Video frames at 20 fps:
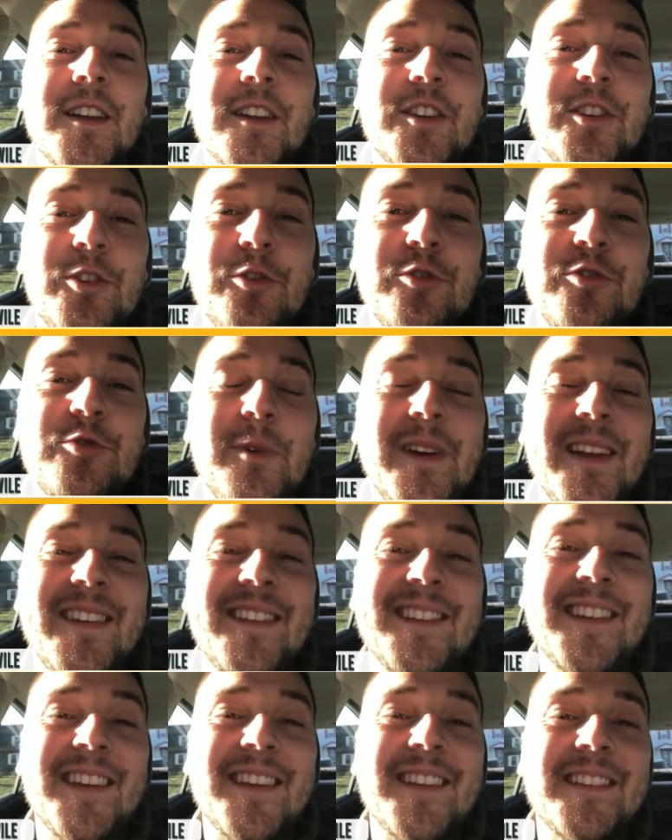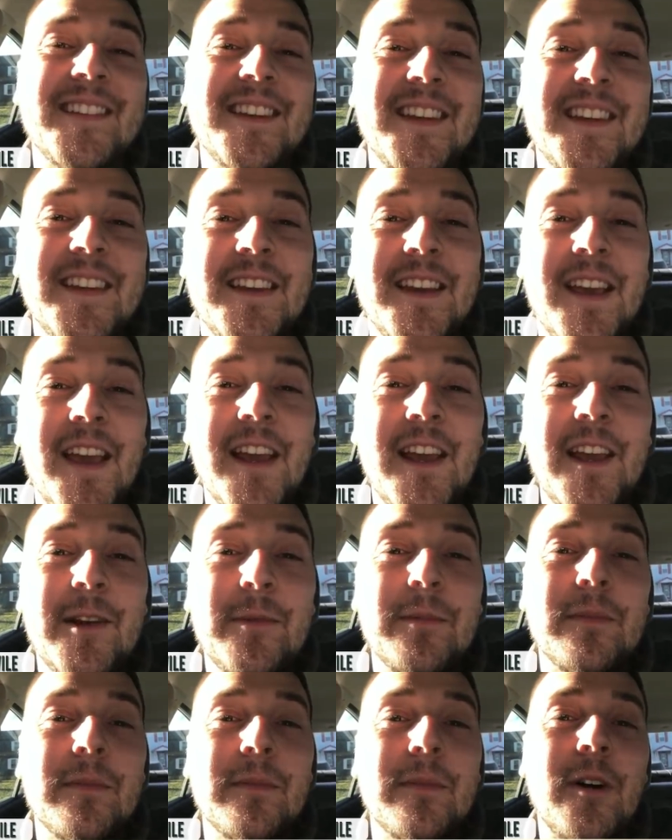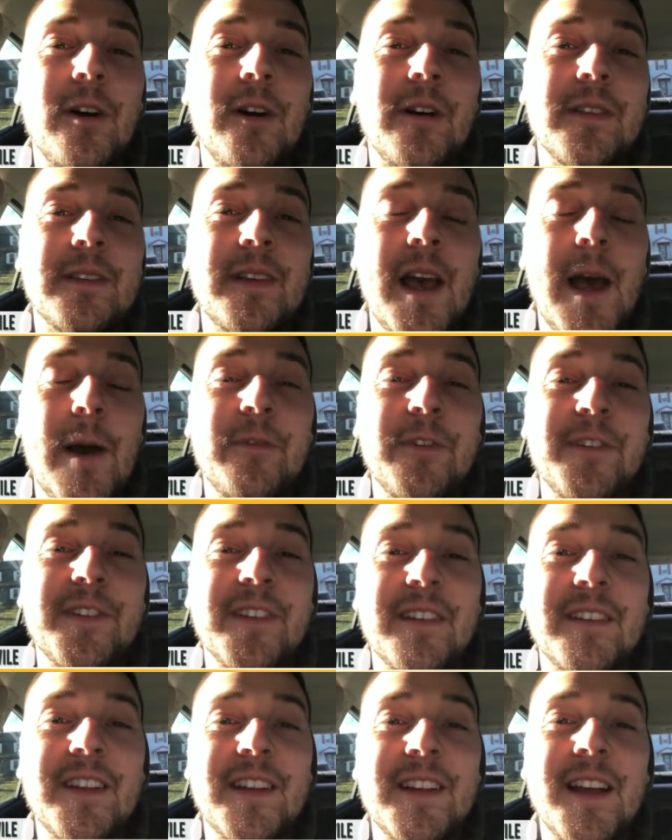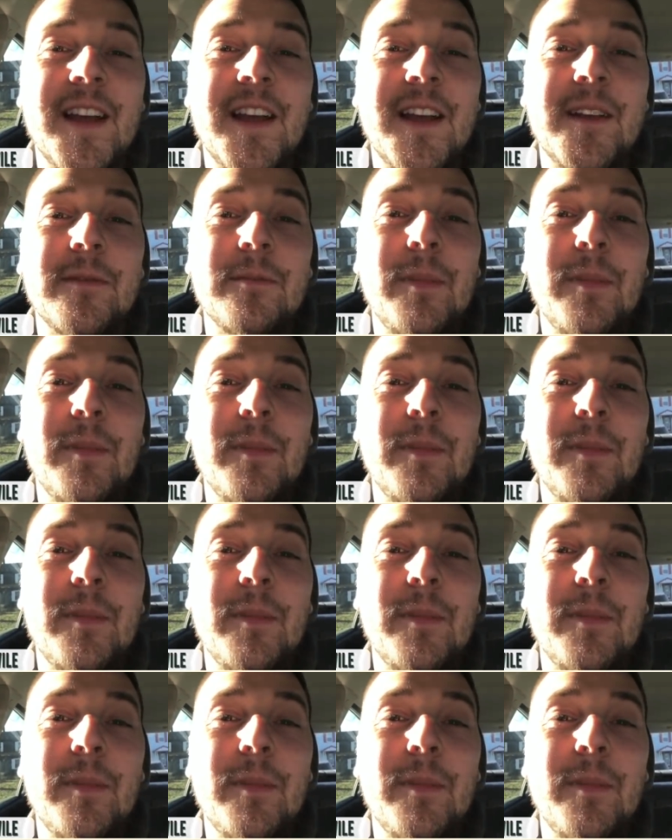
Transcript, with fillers: Huge week sixteen game on tap for Sunday night.